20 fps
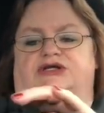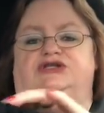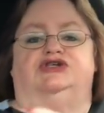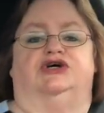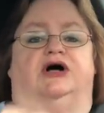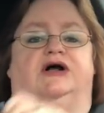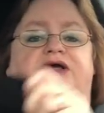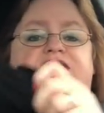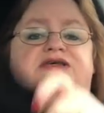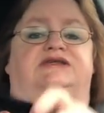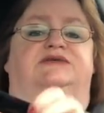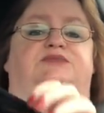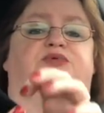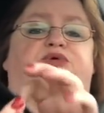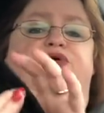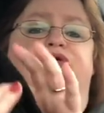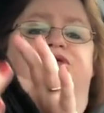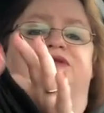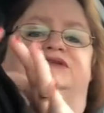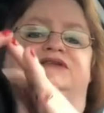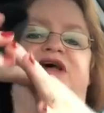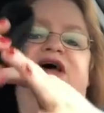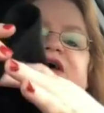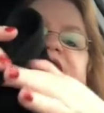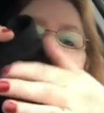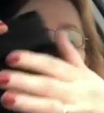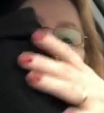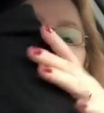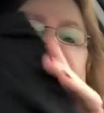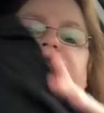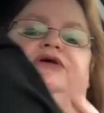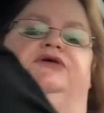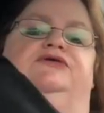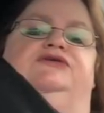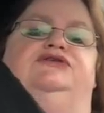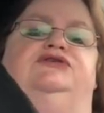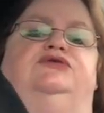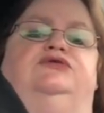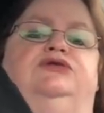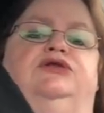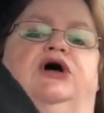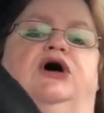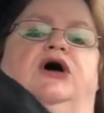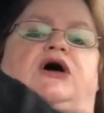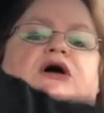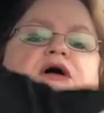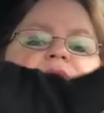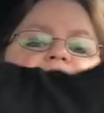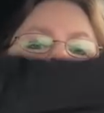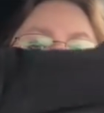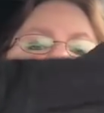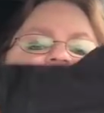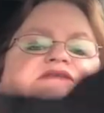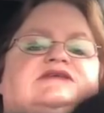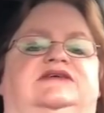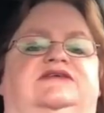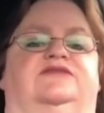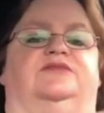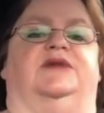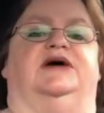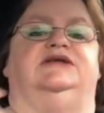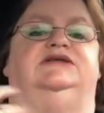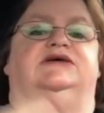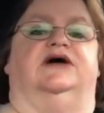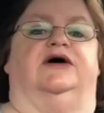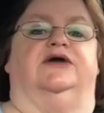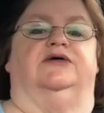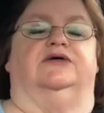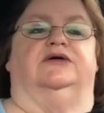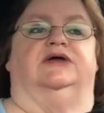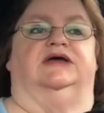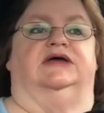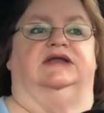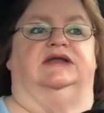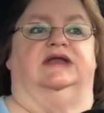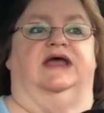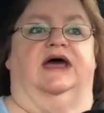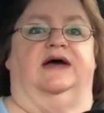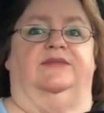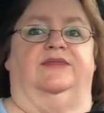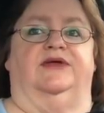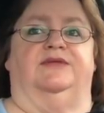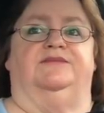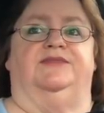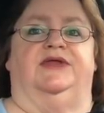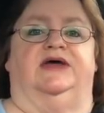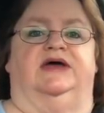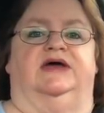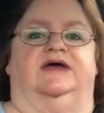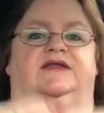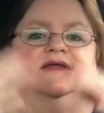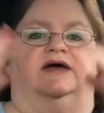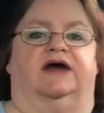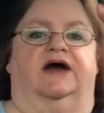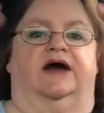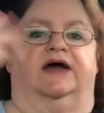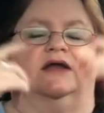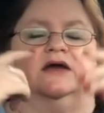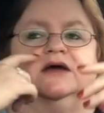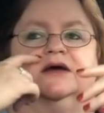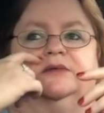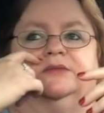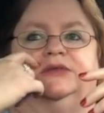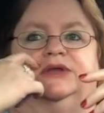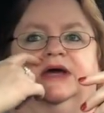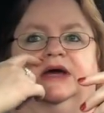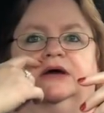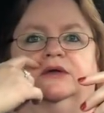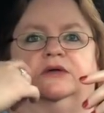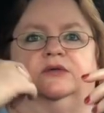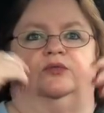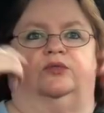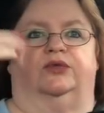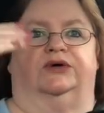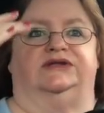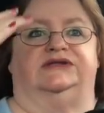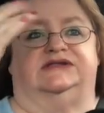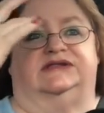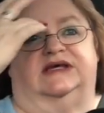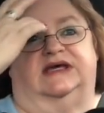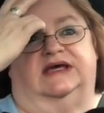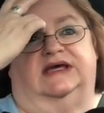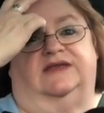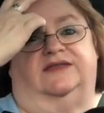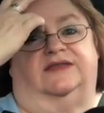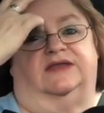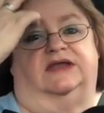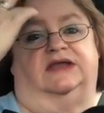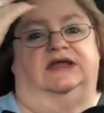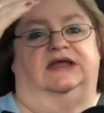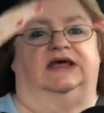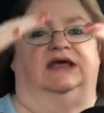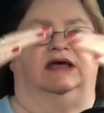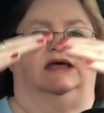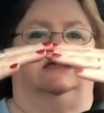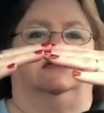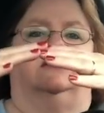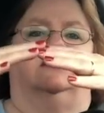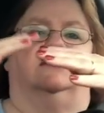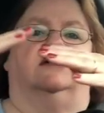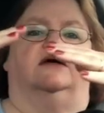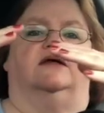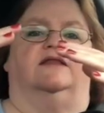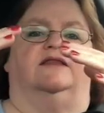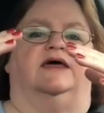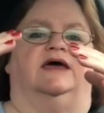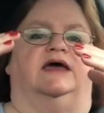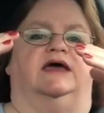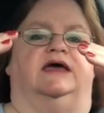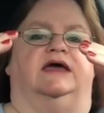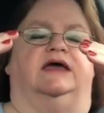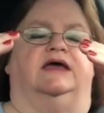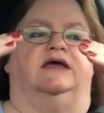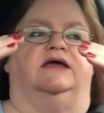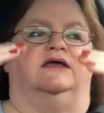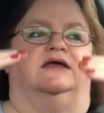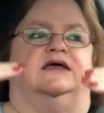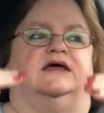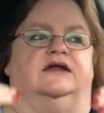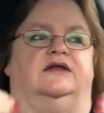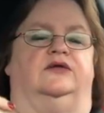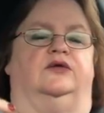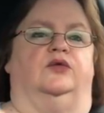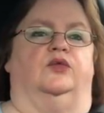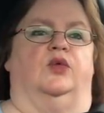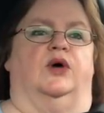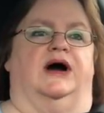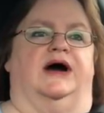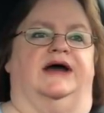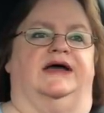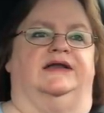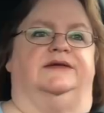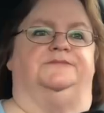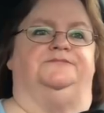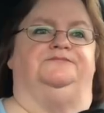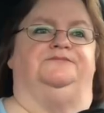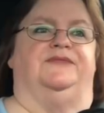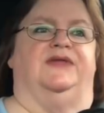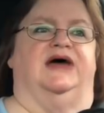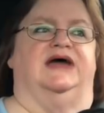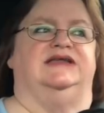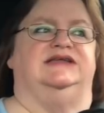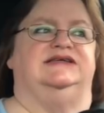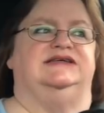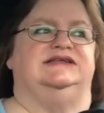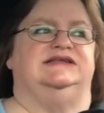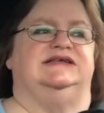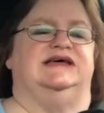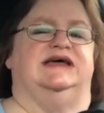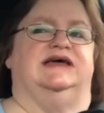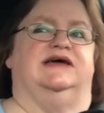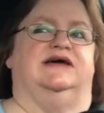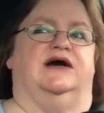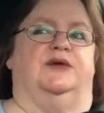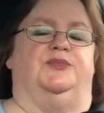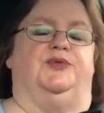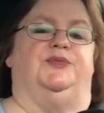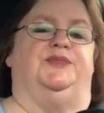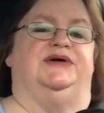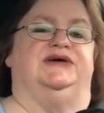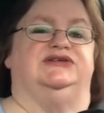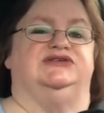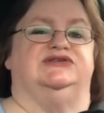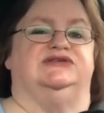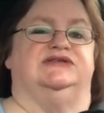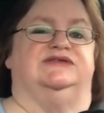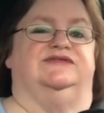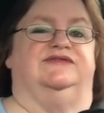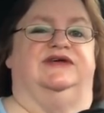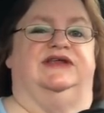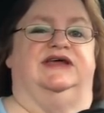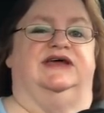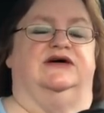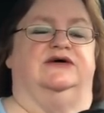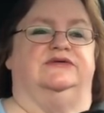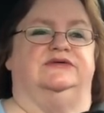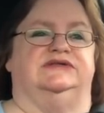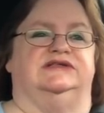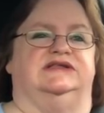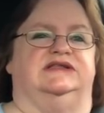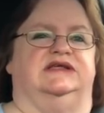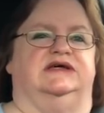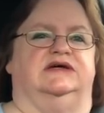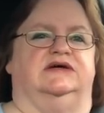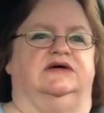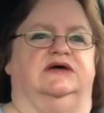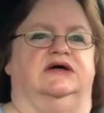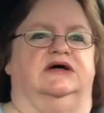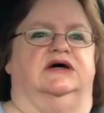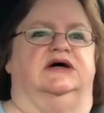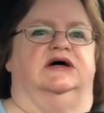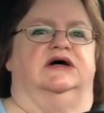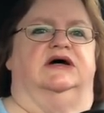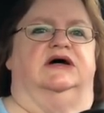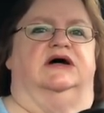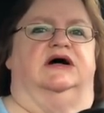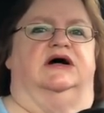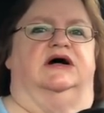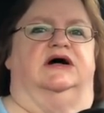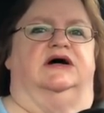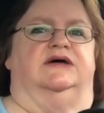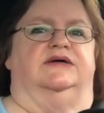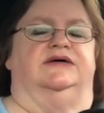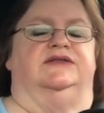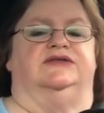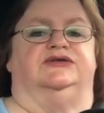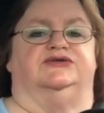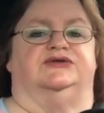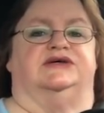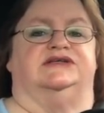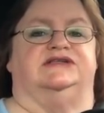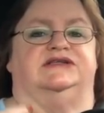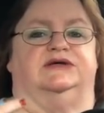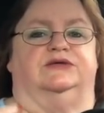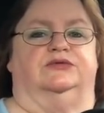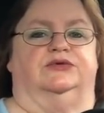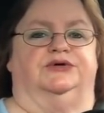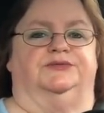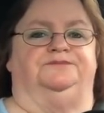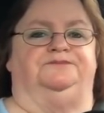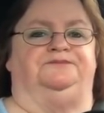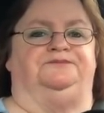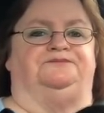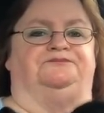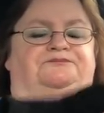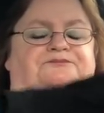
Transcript: Jockey Sports. They're a little too long. I'm going to see if my daughter can hem them. They kind of come down. Once they hit the knee, they get a little wide. I did take a couple pictures and videos in there, in the dressing room.